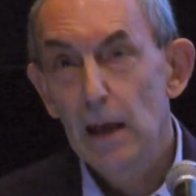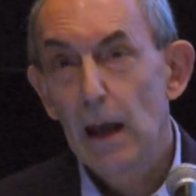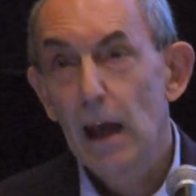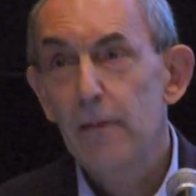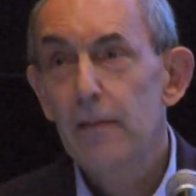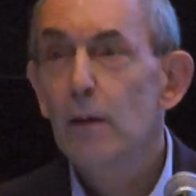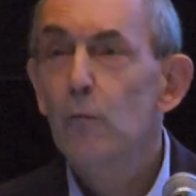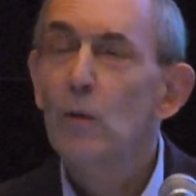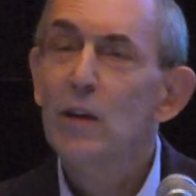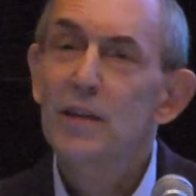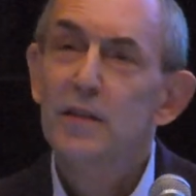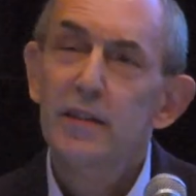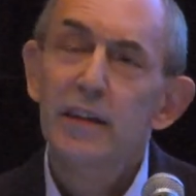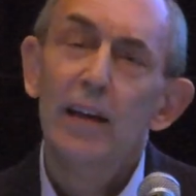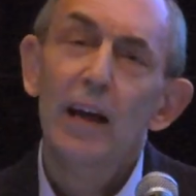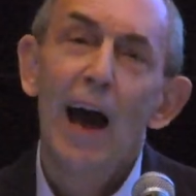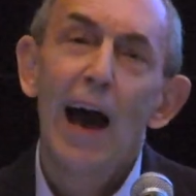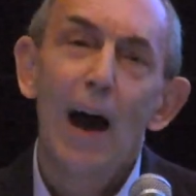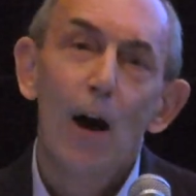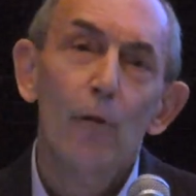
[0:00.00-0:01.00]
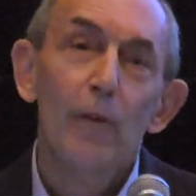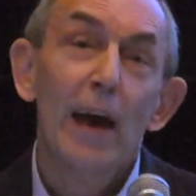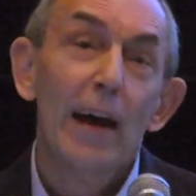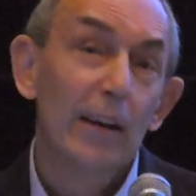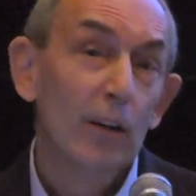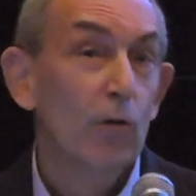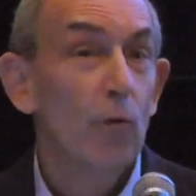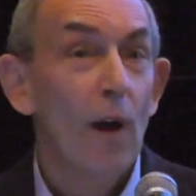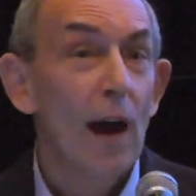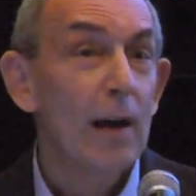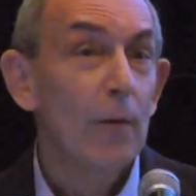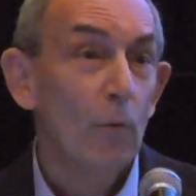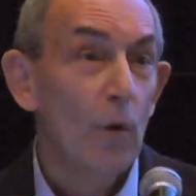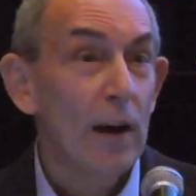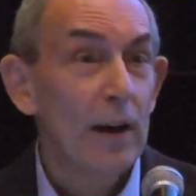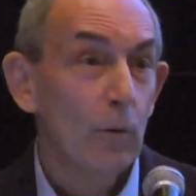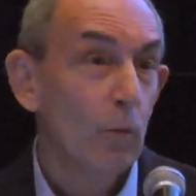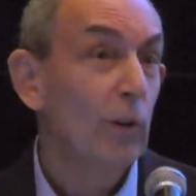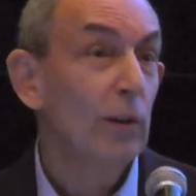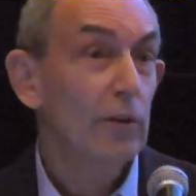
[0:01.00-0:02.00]
And then we see how that crime
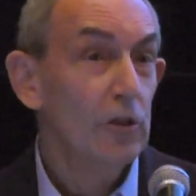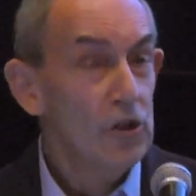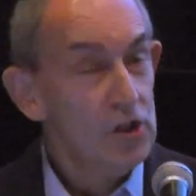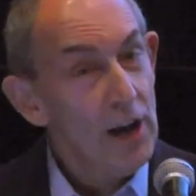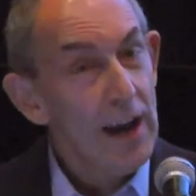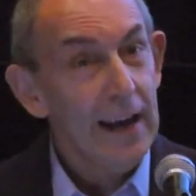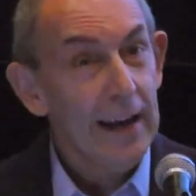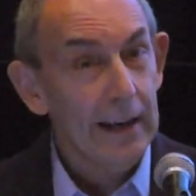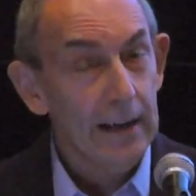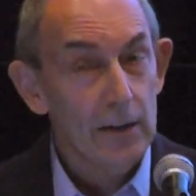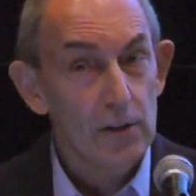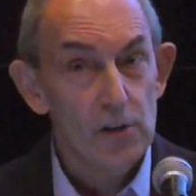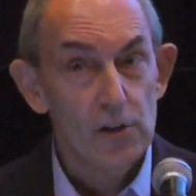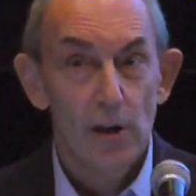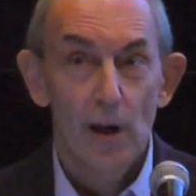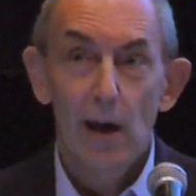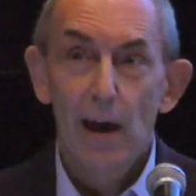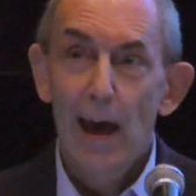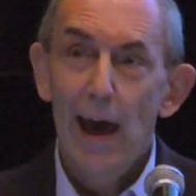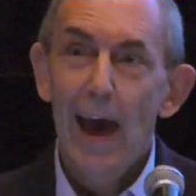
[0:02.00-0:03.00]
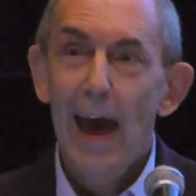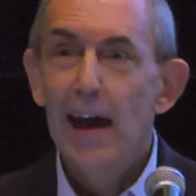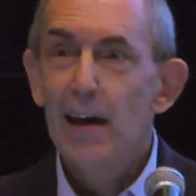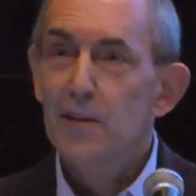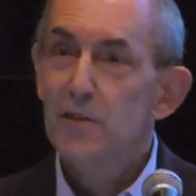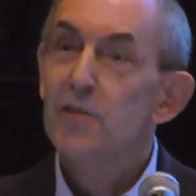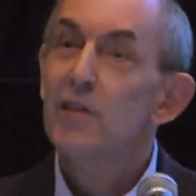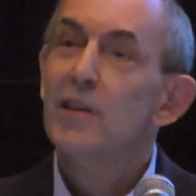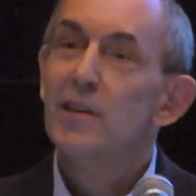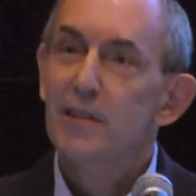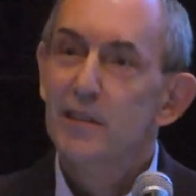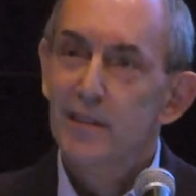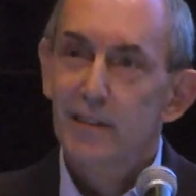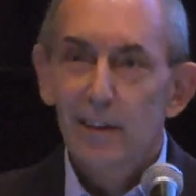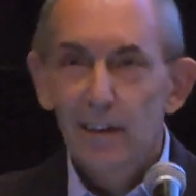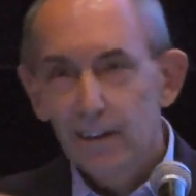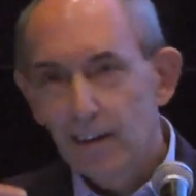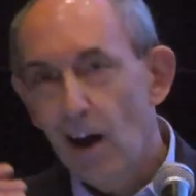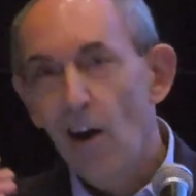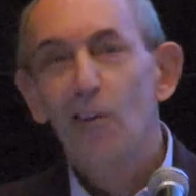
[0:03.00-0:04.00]
rate will change as this
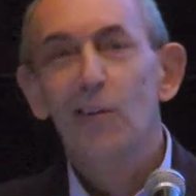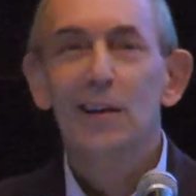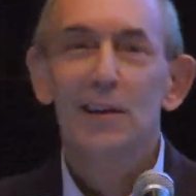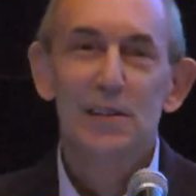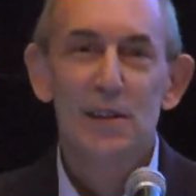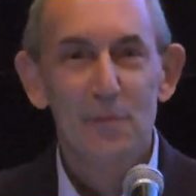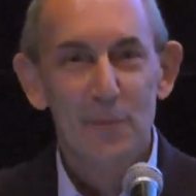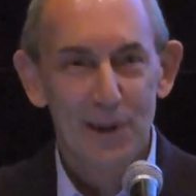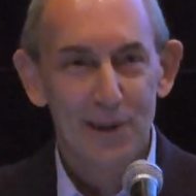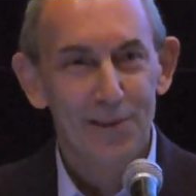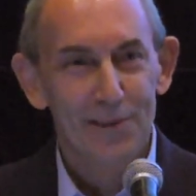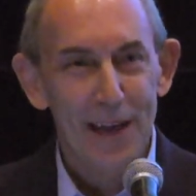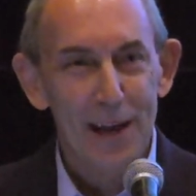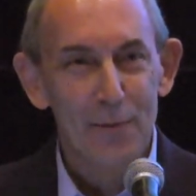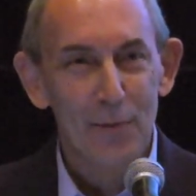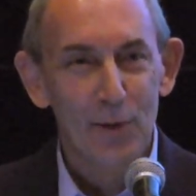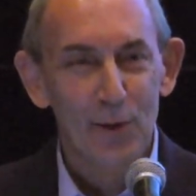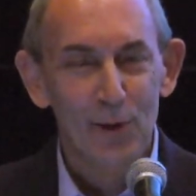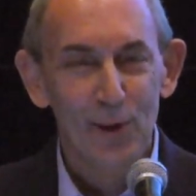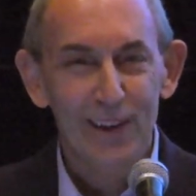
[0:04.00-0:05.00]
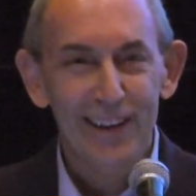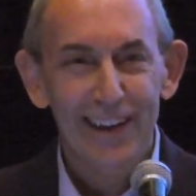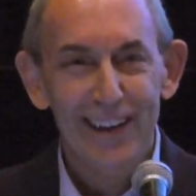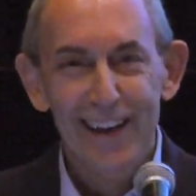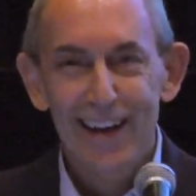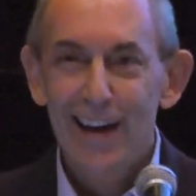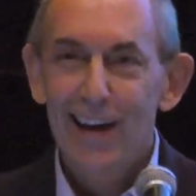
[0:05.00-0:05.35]
archetypical neighborhood